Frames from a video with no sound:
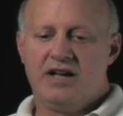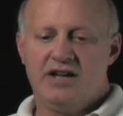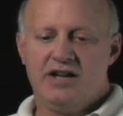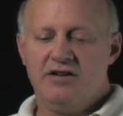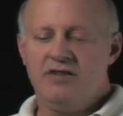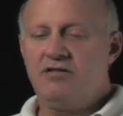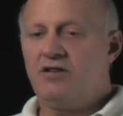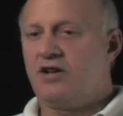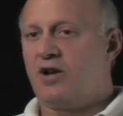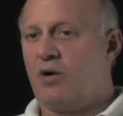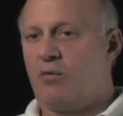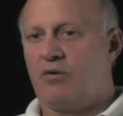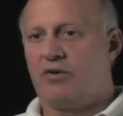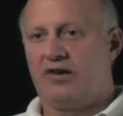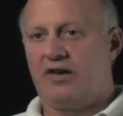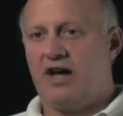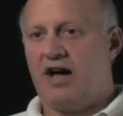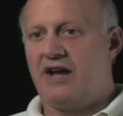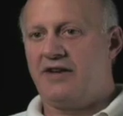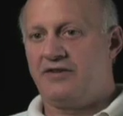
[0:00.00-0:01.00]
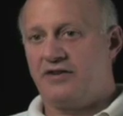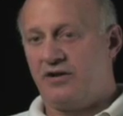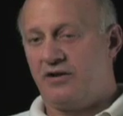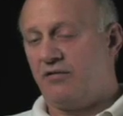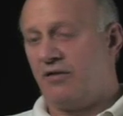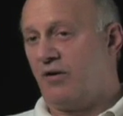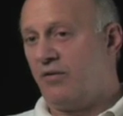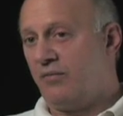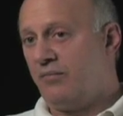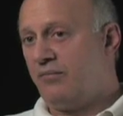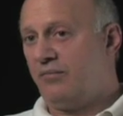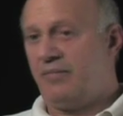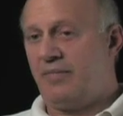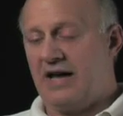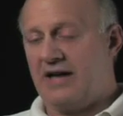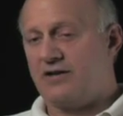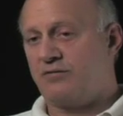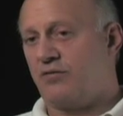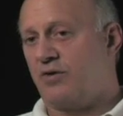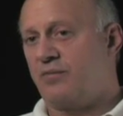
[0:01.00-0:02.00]
you can go online to your own
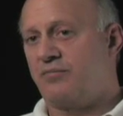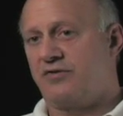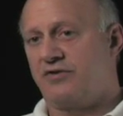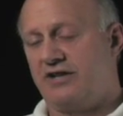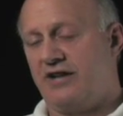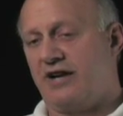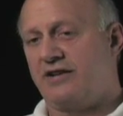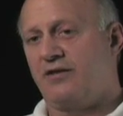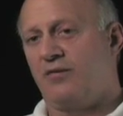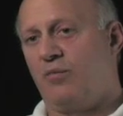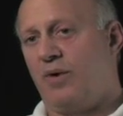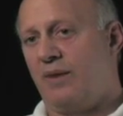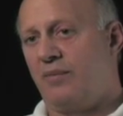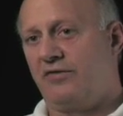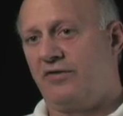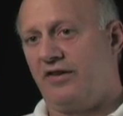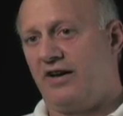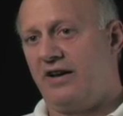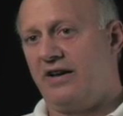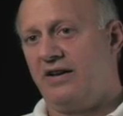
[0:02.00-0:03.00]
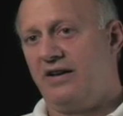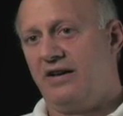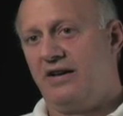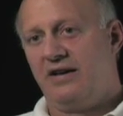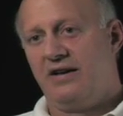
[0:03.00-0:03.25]
password protected website,